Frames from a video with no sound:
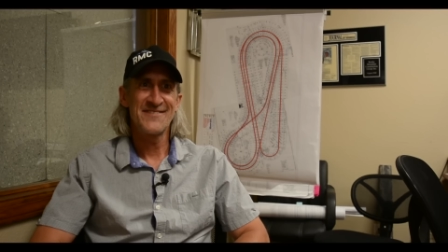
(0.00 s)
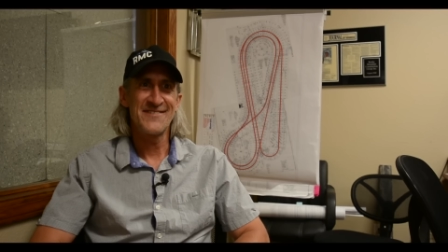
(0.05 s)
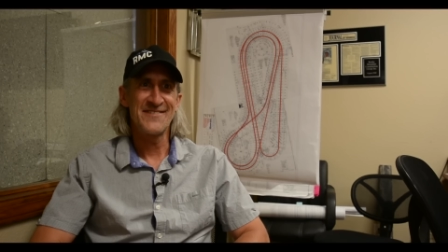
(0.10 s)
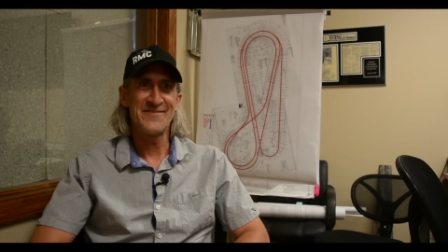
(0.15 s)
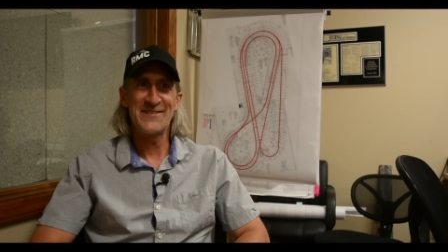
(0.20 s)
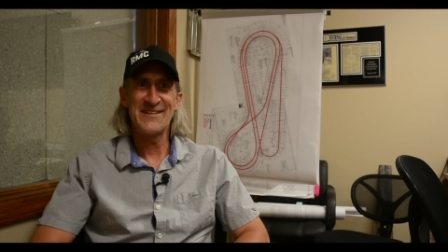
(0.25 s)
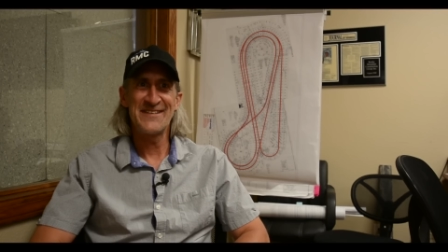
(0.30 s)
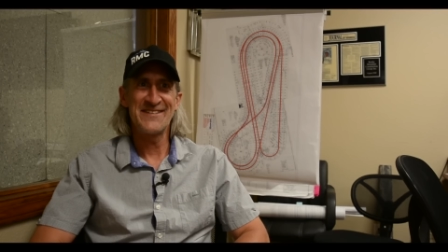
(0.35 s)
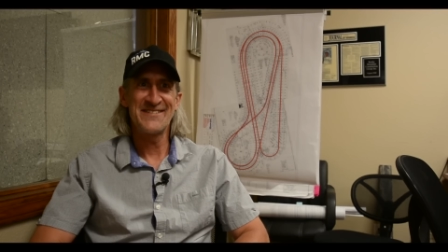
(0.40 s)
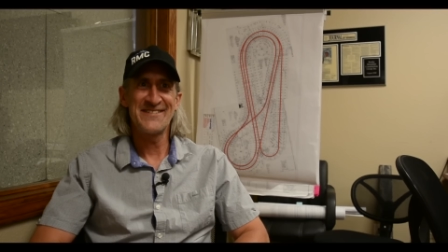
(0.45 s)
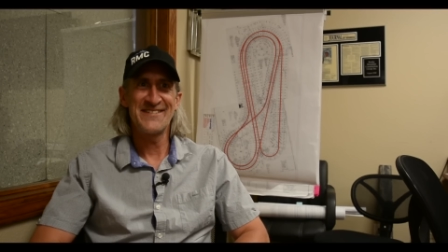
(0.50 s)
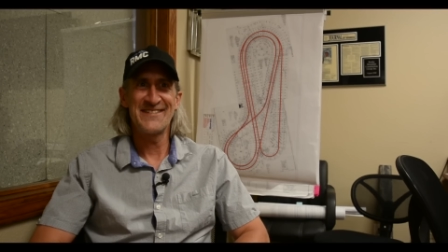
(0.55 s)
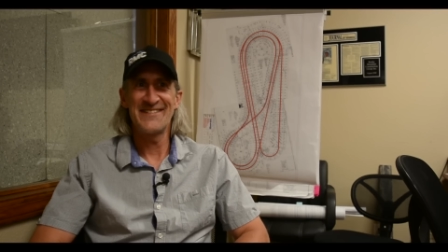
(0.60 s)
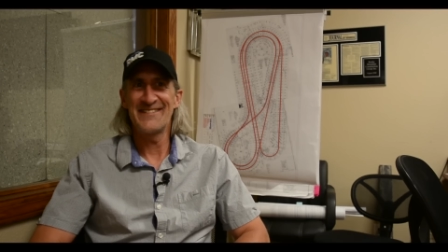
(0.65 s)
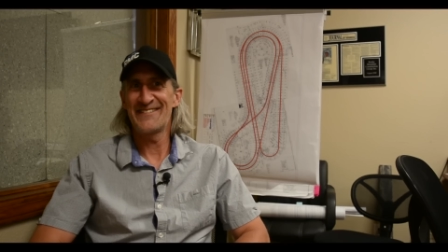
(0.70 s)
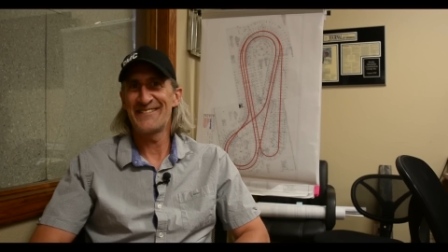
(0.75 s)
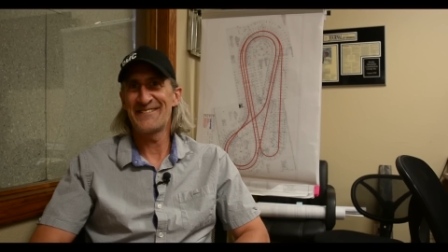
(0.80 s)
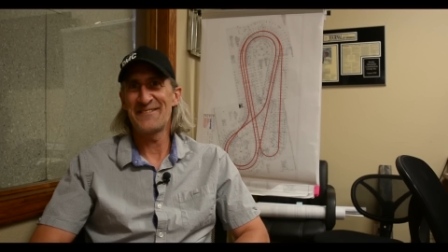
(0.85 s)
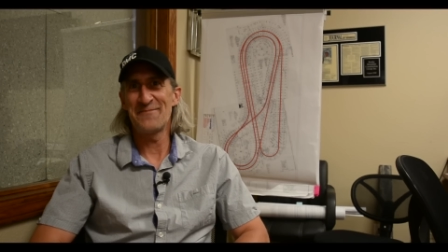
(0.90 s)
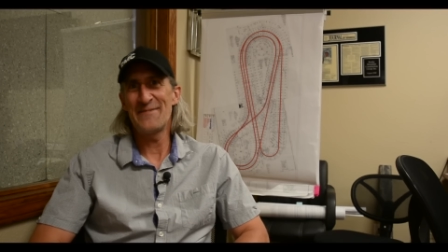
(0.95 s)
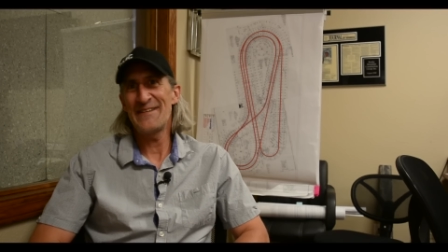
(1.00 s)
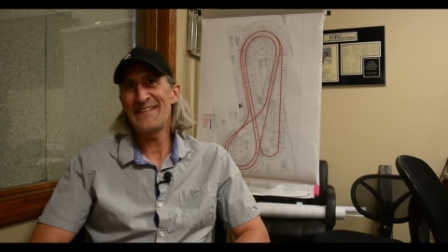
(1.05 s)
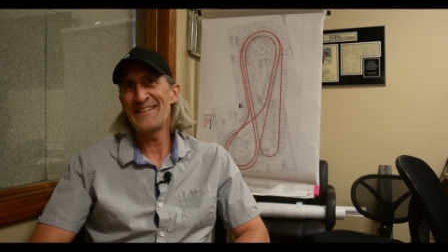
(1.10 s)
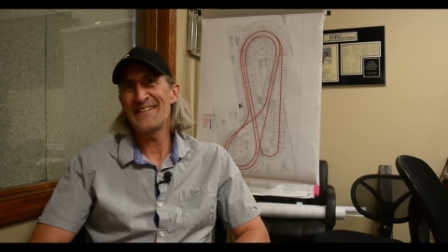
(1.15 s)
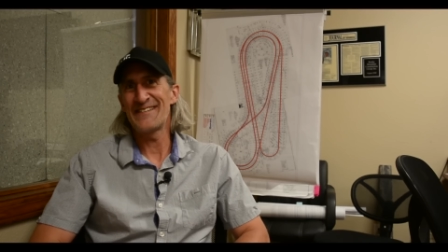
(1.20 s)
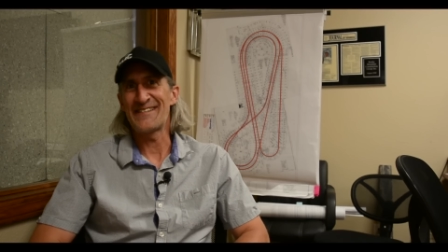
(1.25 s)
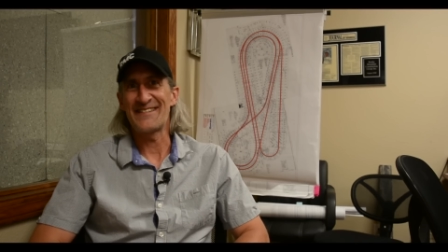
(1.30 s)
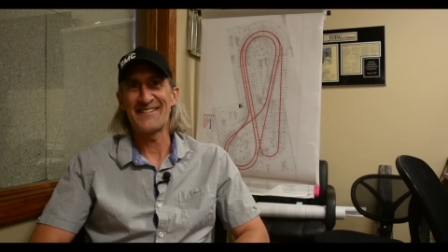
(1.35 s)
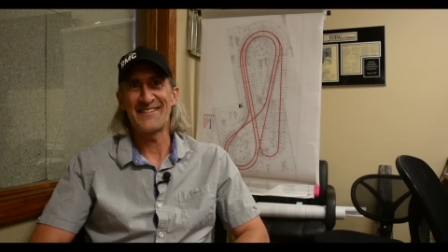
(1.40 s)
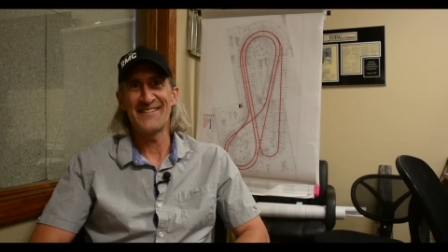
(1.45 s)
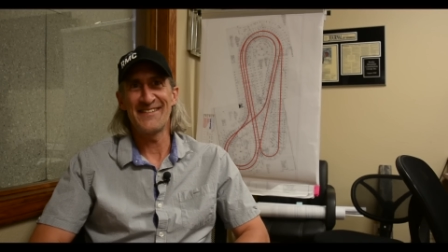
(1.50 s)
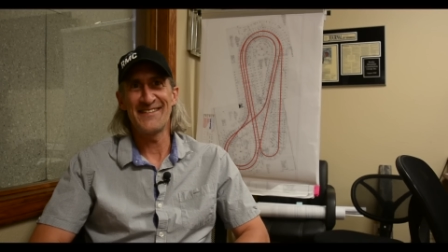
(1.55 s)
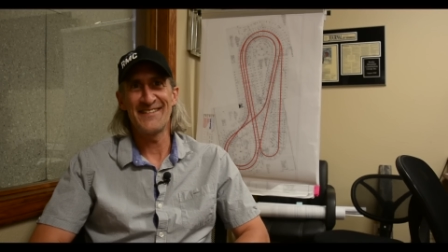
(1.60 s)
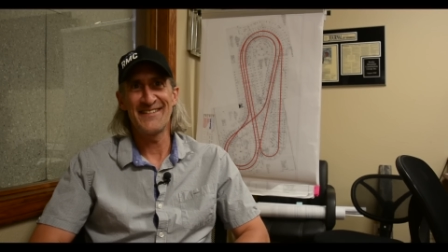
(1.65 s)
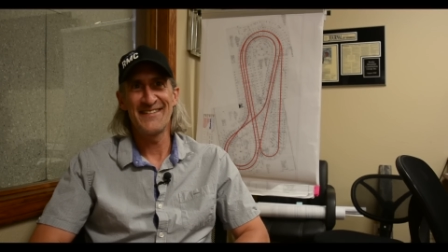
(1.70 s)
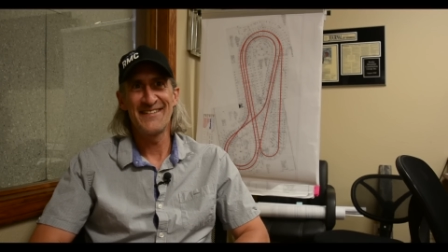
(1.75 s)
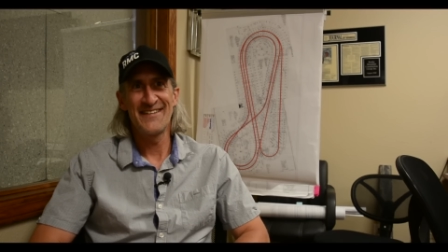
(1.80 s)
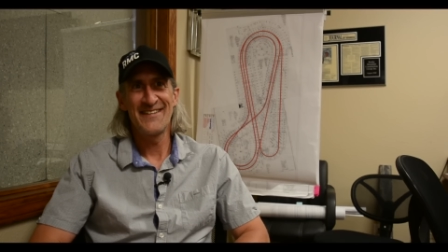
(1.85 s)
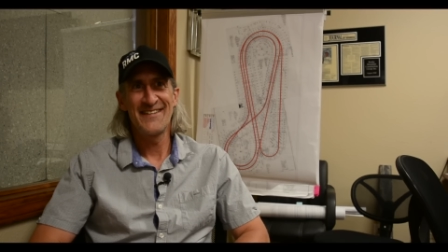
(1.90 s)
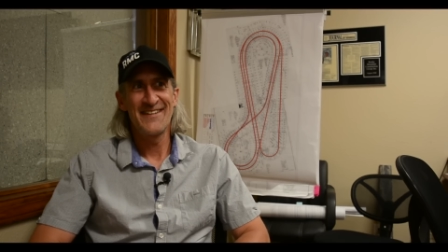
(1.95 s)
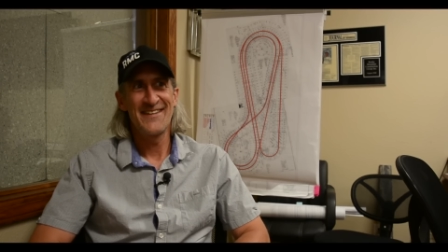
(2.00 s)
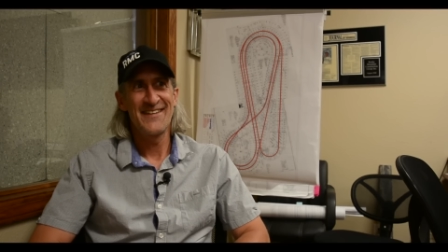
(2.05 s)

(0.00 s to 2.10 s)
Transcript: I mean, it, to me, it's the